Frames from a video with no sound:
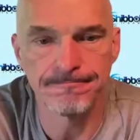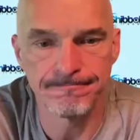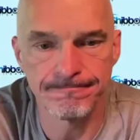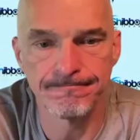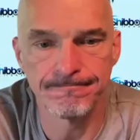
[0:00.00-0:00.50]

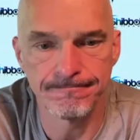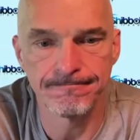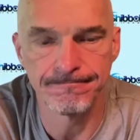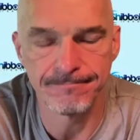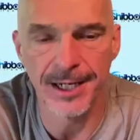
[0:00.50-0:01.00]
Okay.
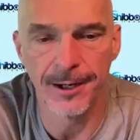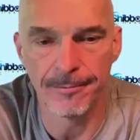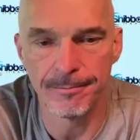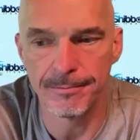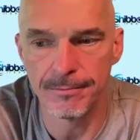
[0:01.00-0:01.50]
Yeah,
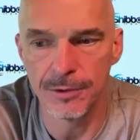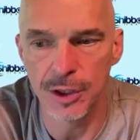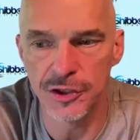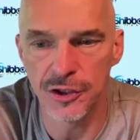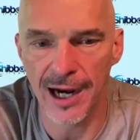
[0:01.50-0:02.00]

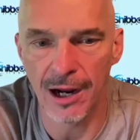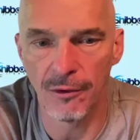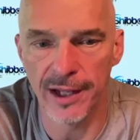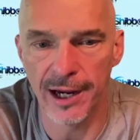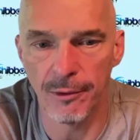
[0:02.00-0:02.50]
good try
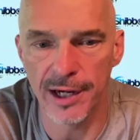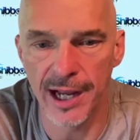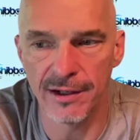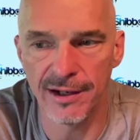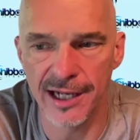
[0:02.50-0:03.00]
on that one.
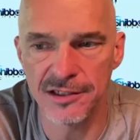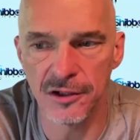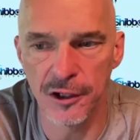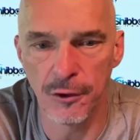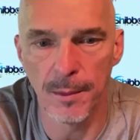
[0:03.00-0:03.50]
That That's a
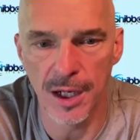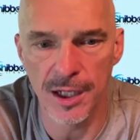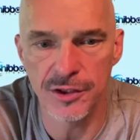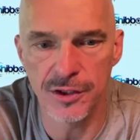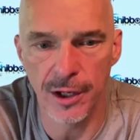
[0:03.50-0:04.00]
little
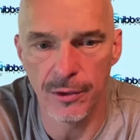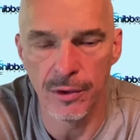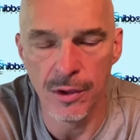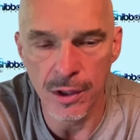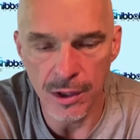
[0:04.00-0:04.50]
much, though.
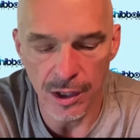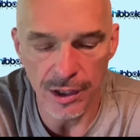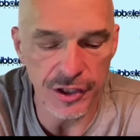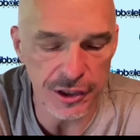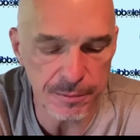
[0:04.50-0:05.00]

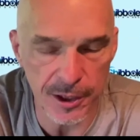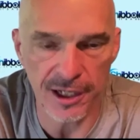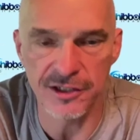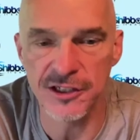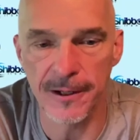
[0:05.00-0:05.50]
Just
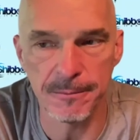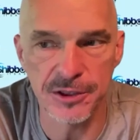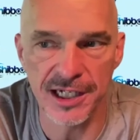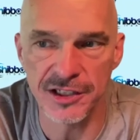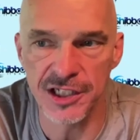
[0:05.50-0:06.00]
because something
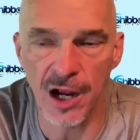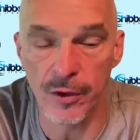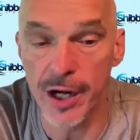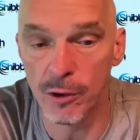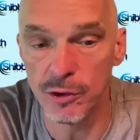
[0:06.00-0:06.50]
says y'all
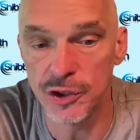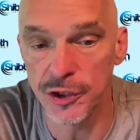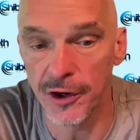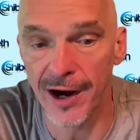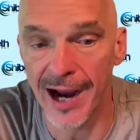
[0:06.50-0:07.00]
no
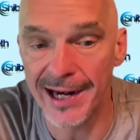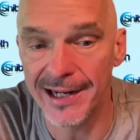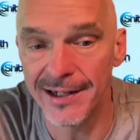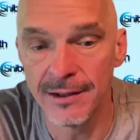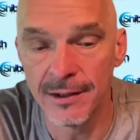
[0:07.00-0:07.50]
sugar
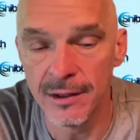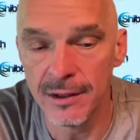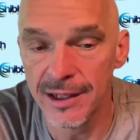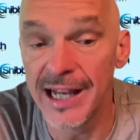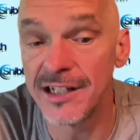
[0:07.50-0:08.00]
added,
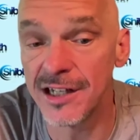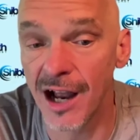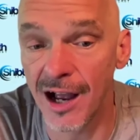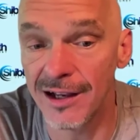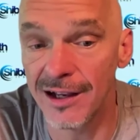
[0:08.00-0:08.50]
it's
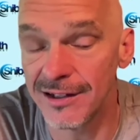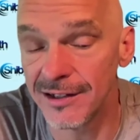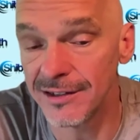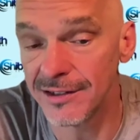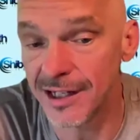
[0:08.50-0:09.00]
not,
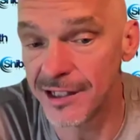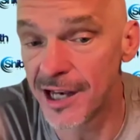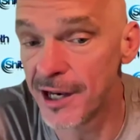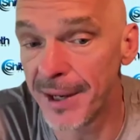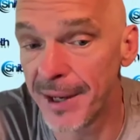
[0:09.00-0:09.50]
it
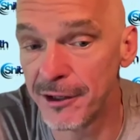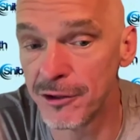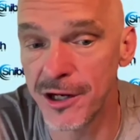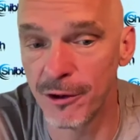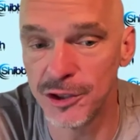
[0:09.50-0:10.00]
doesn't mean
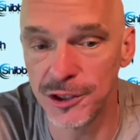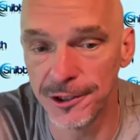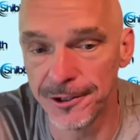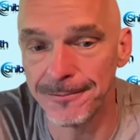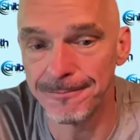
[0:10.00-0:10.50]
there's no
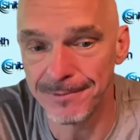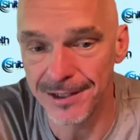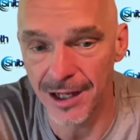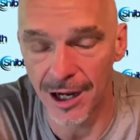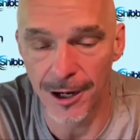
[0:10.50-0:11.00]
sugar.
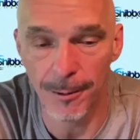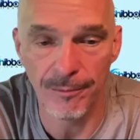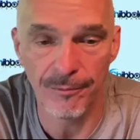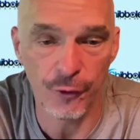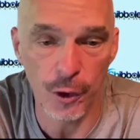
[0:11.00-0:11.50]

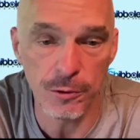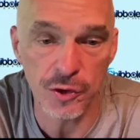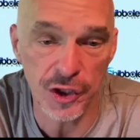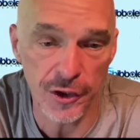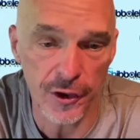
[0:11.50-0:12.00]
Um, fruit
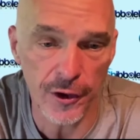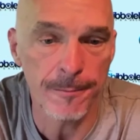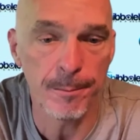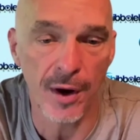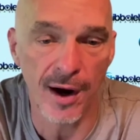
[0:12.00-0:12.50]

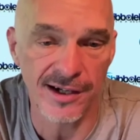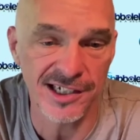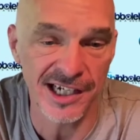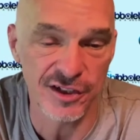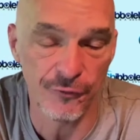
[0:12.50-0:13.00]
sugar,
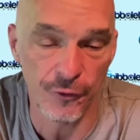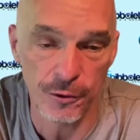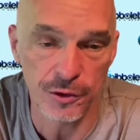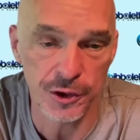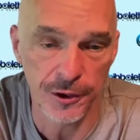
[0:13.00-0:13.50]
processed
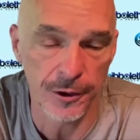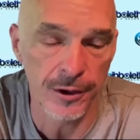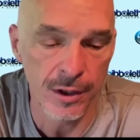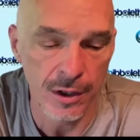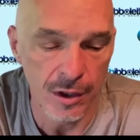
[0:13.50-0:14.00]
fruit sugar.